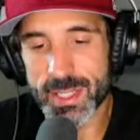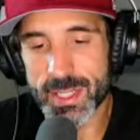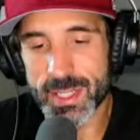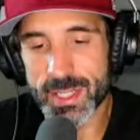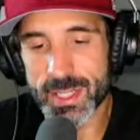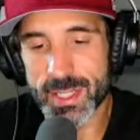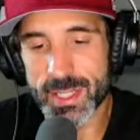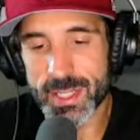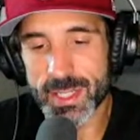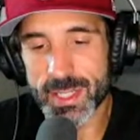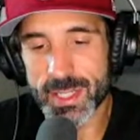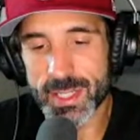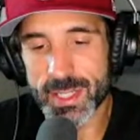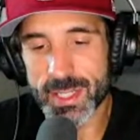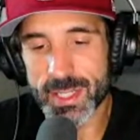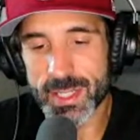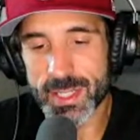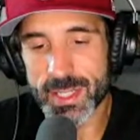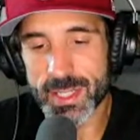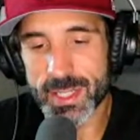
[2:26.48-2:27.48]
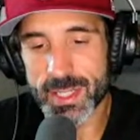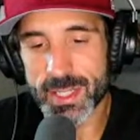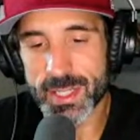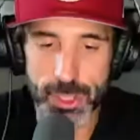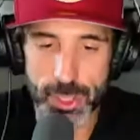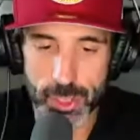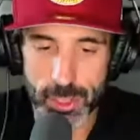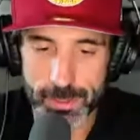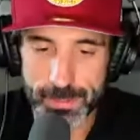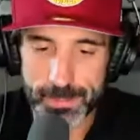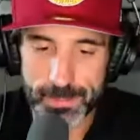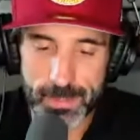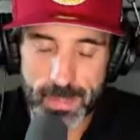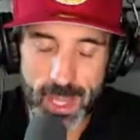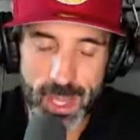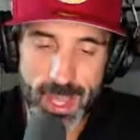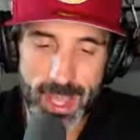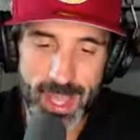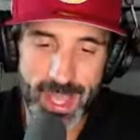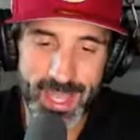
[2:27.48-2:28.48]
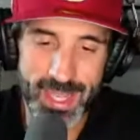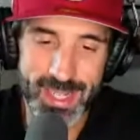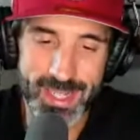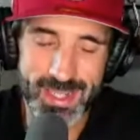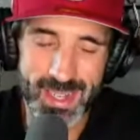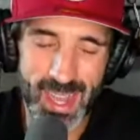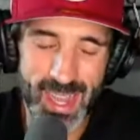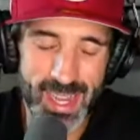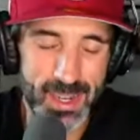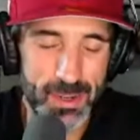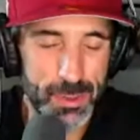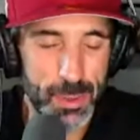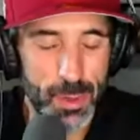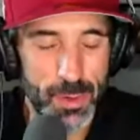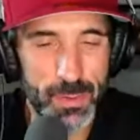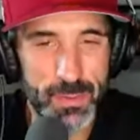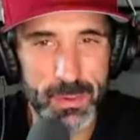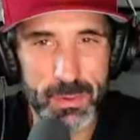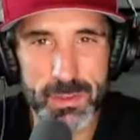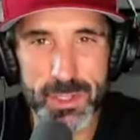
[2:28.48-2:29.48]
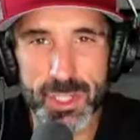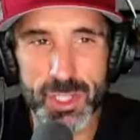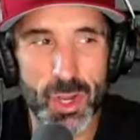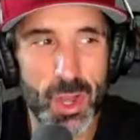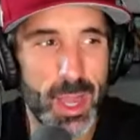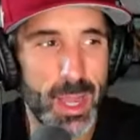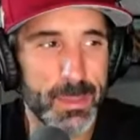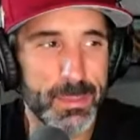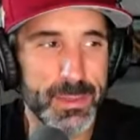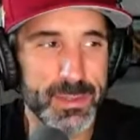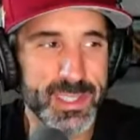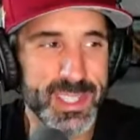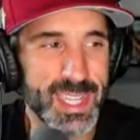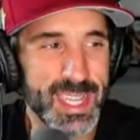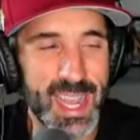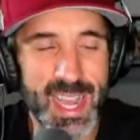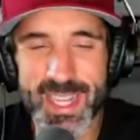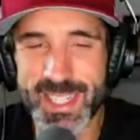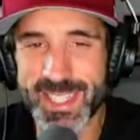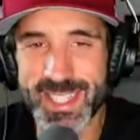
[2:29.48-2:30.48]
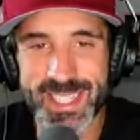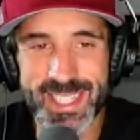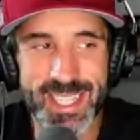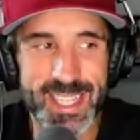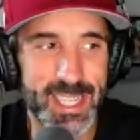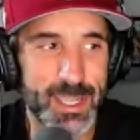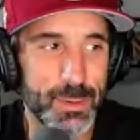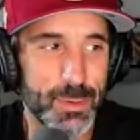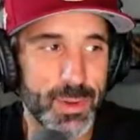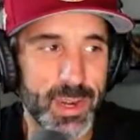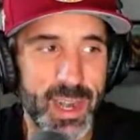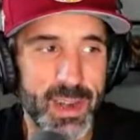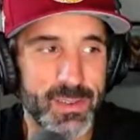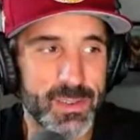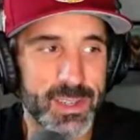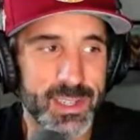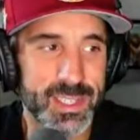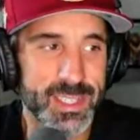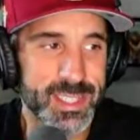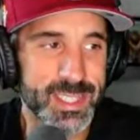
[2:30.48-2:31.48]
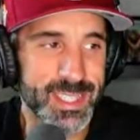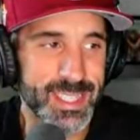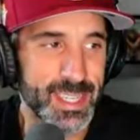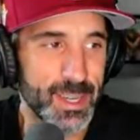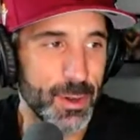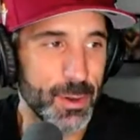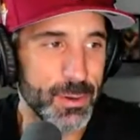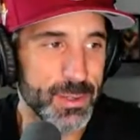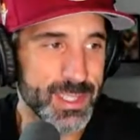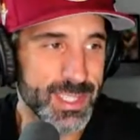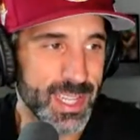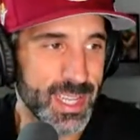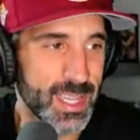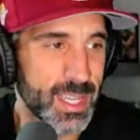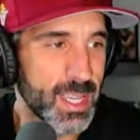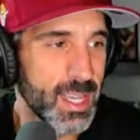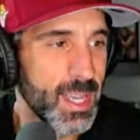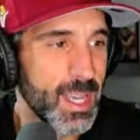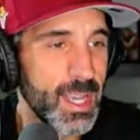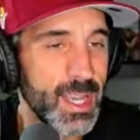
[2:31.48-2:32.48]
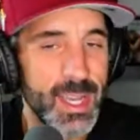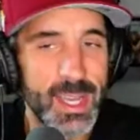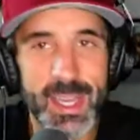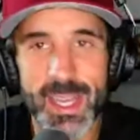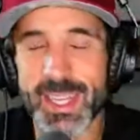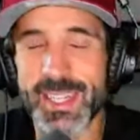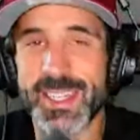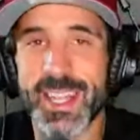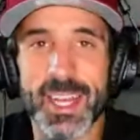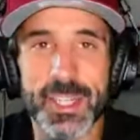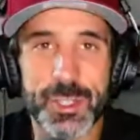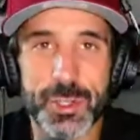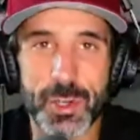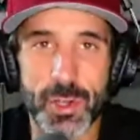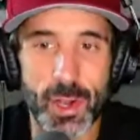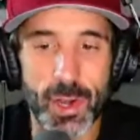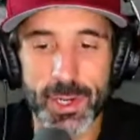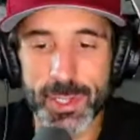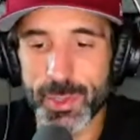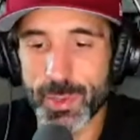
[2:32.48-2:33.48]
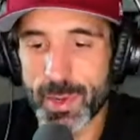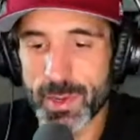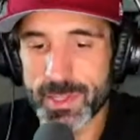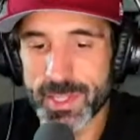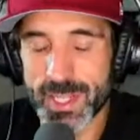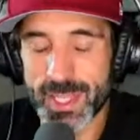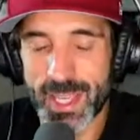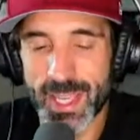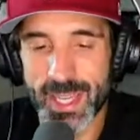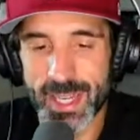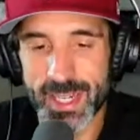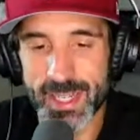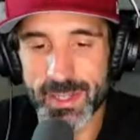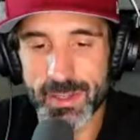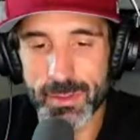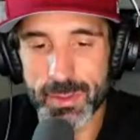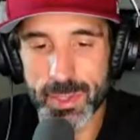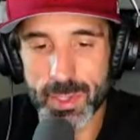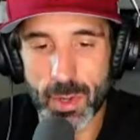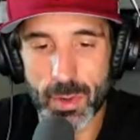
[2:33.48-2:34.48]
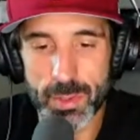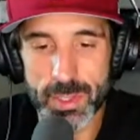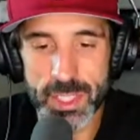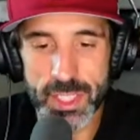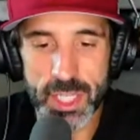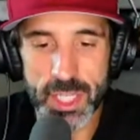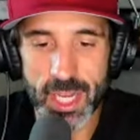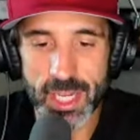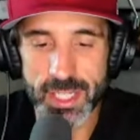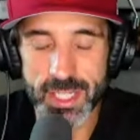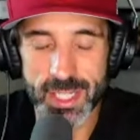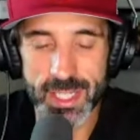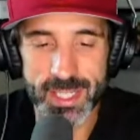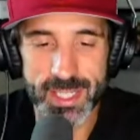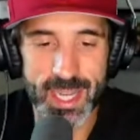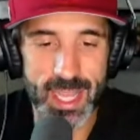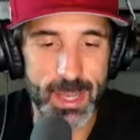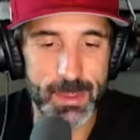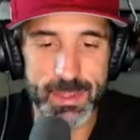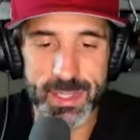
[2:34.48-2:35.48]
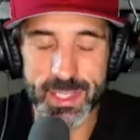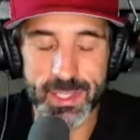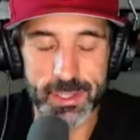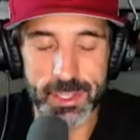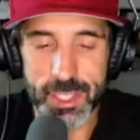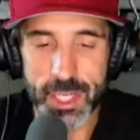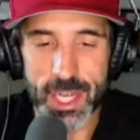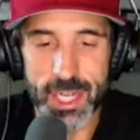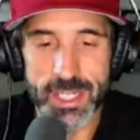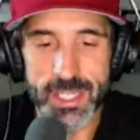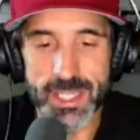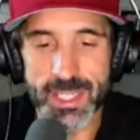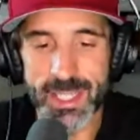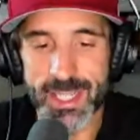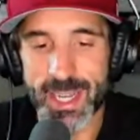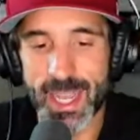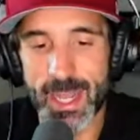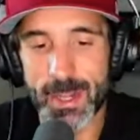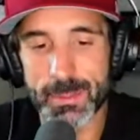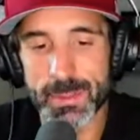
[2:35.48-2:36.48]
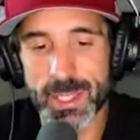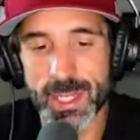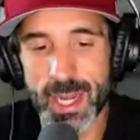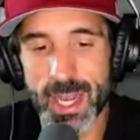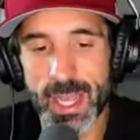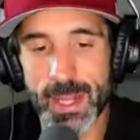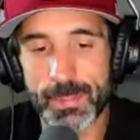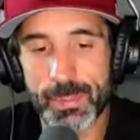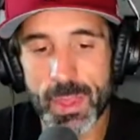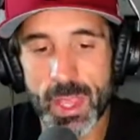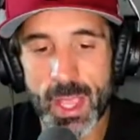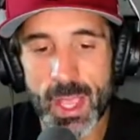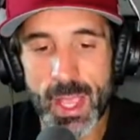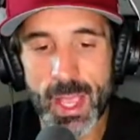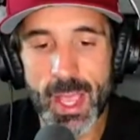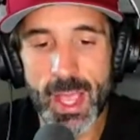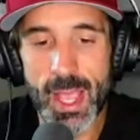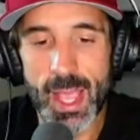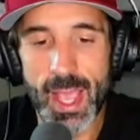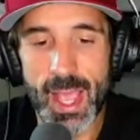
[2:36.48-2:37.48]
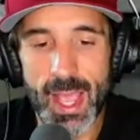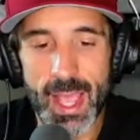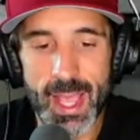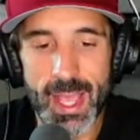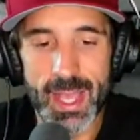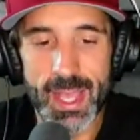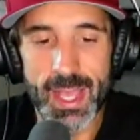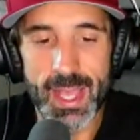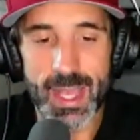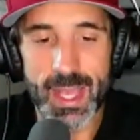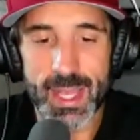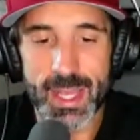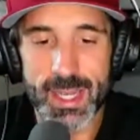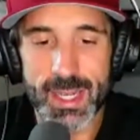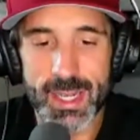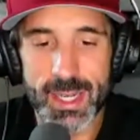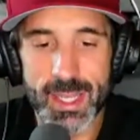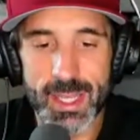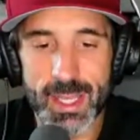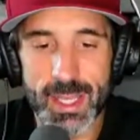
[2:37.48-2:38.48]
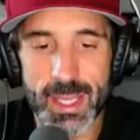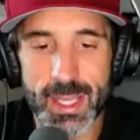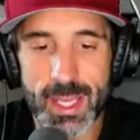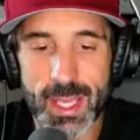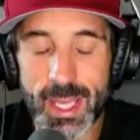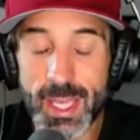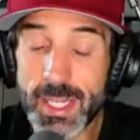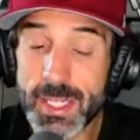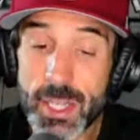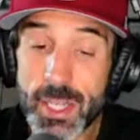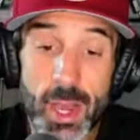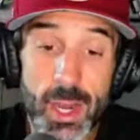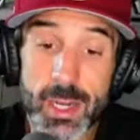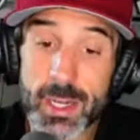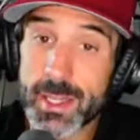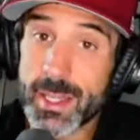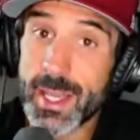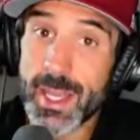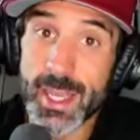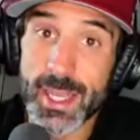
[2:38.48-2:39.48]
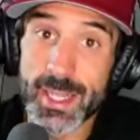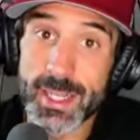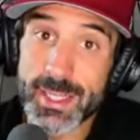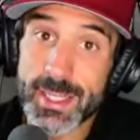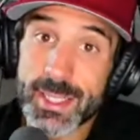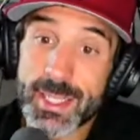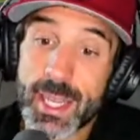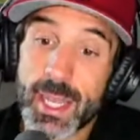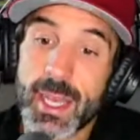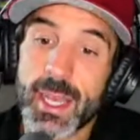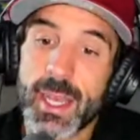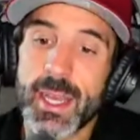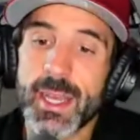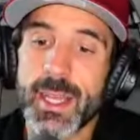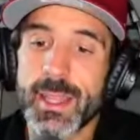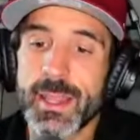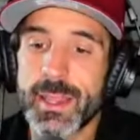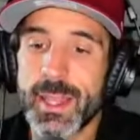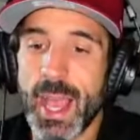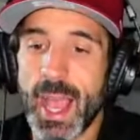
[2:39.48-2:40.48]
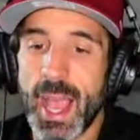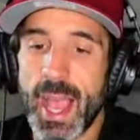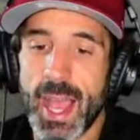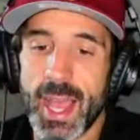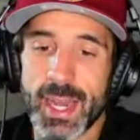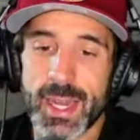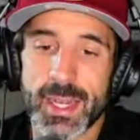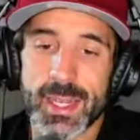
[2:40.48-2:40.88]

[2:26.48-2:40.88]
he was a shop teacher, and I don't know if it was shop, it was like ICT, whatever. It's you know it was like industrial arts when I was a kid. It was always changing its name. It still changes the name today. And he taught things that.